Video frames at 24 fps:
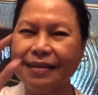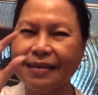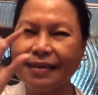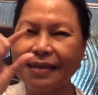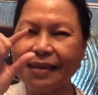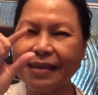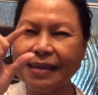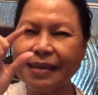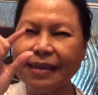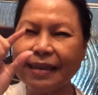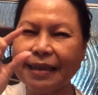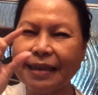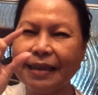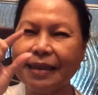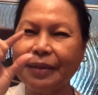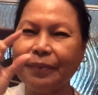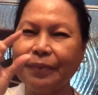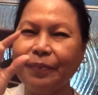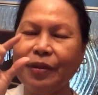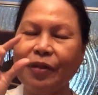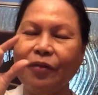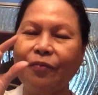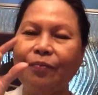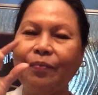just a little
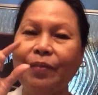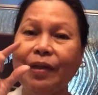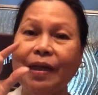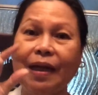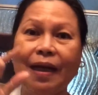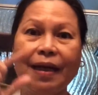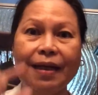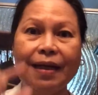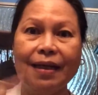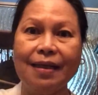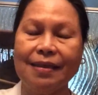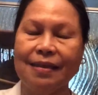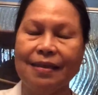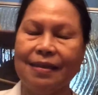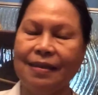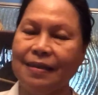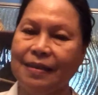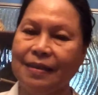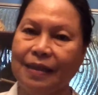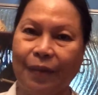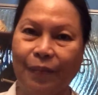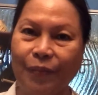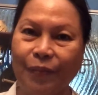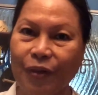bit of banana, since
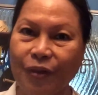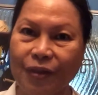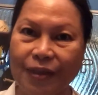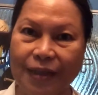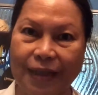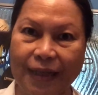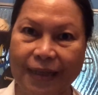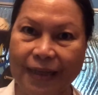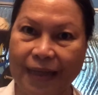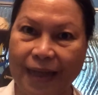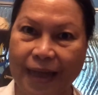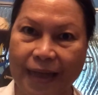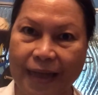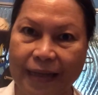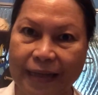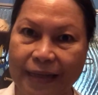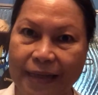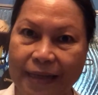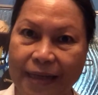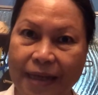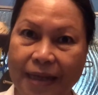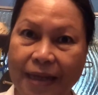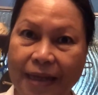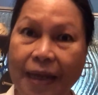I'm not that
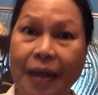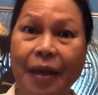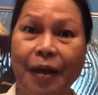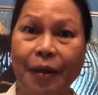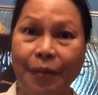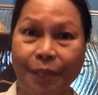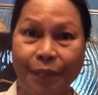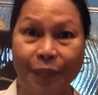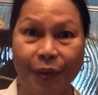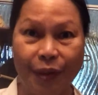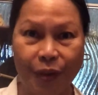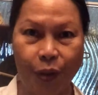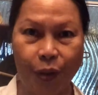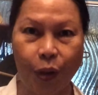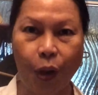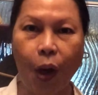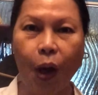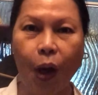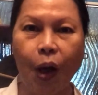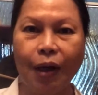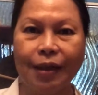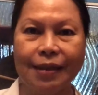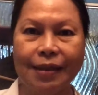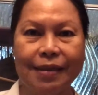hungry,
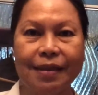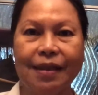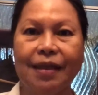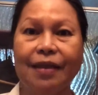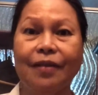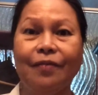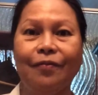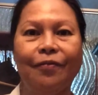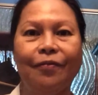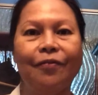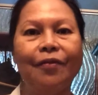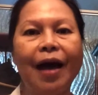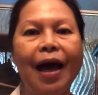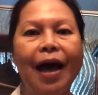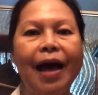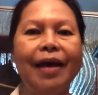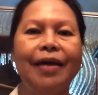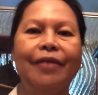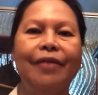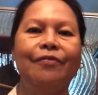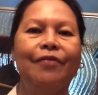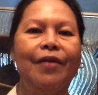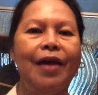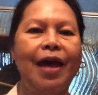because at
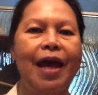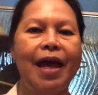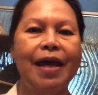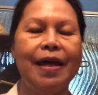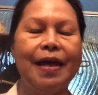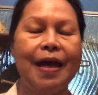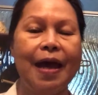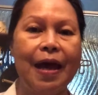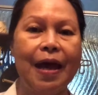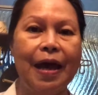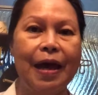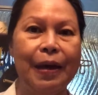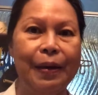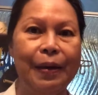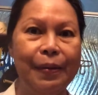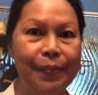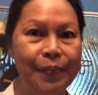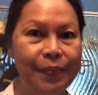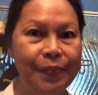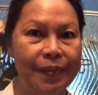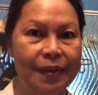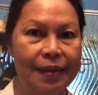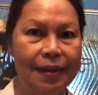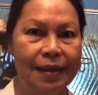5
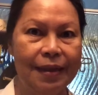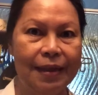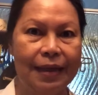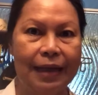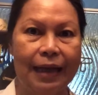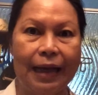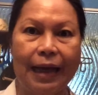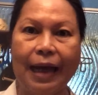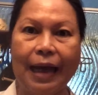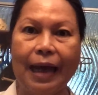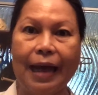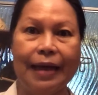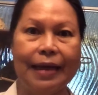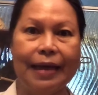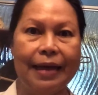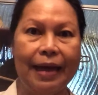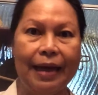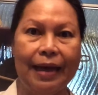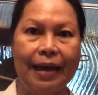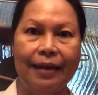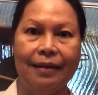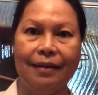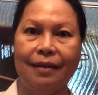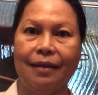a.m. I
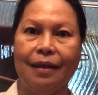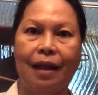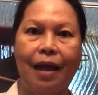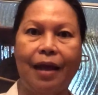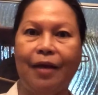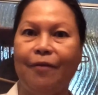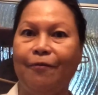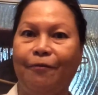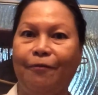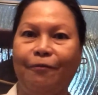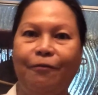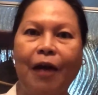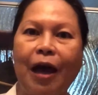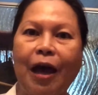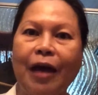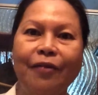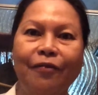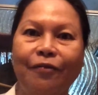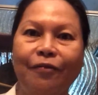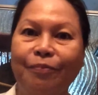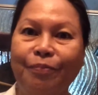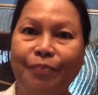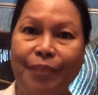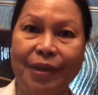had like
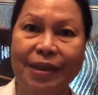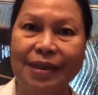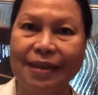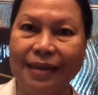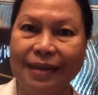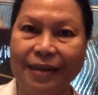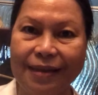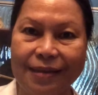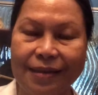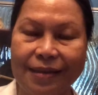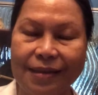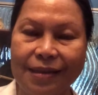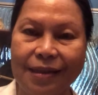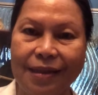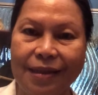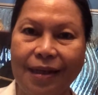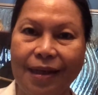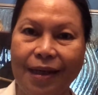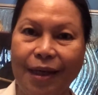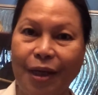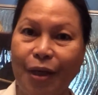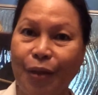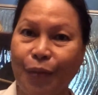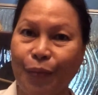5 biscuits
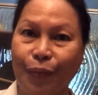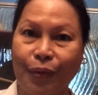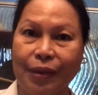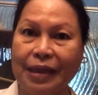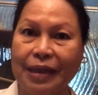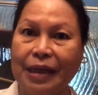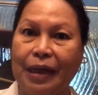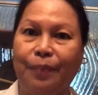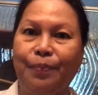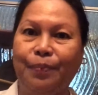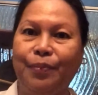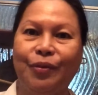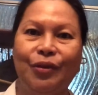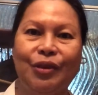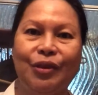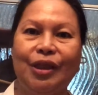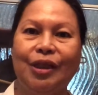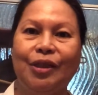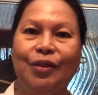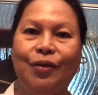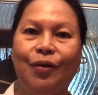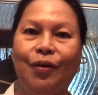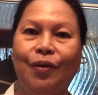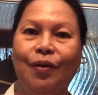with
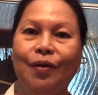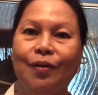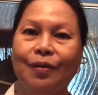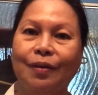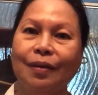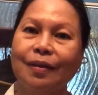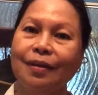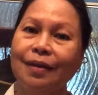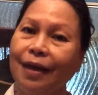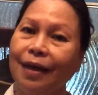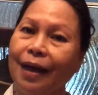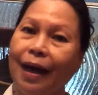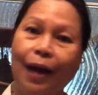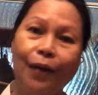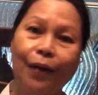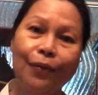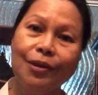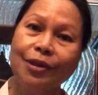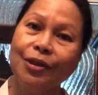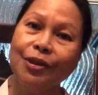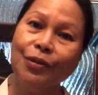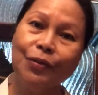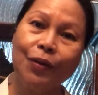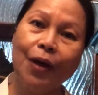cappuccino. I
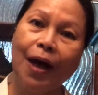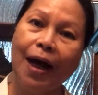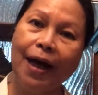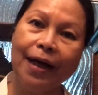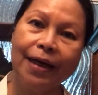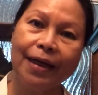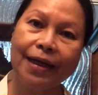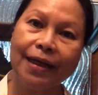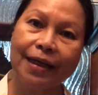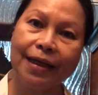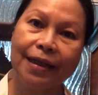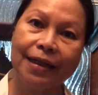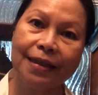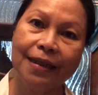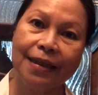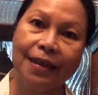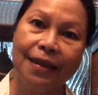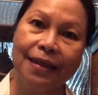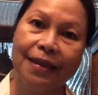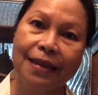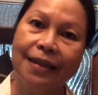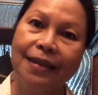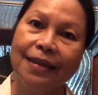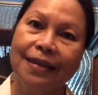was too hungry
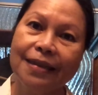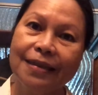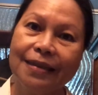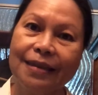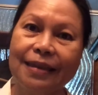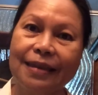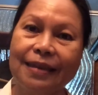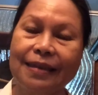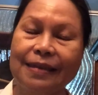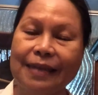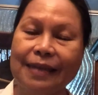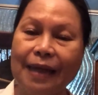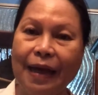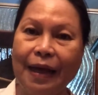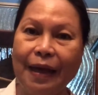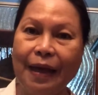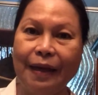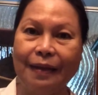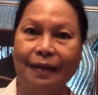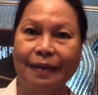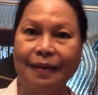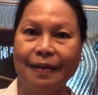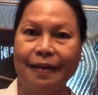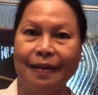since I
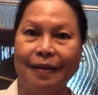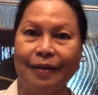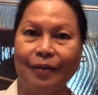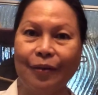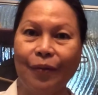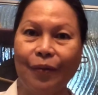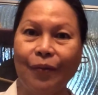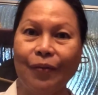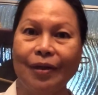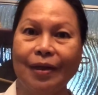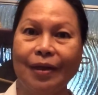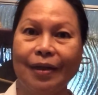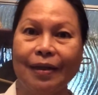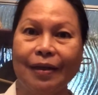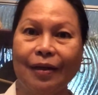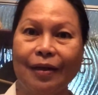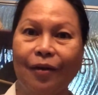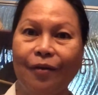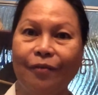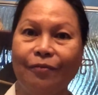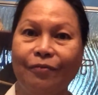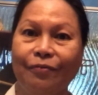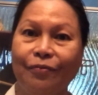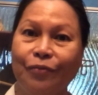had dinner only
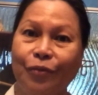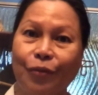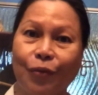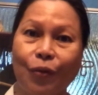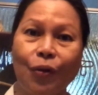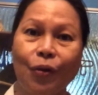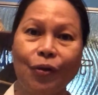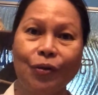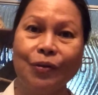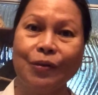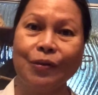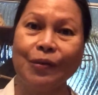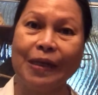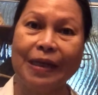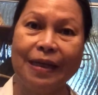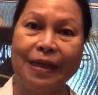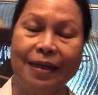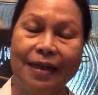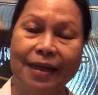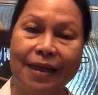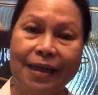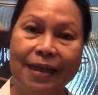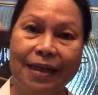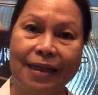of raw
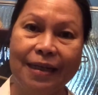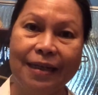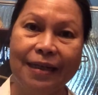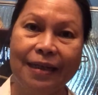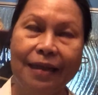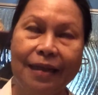zucchini.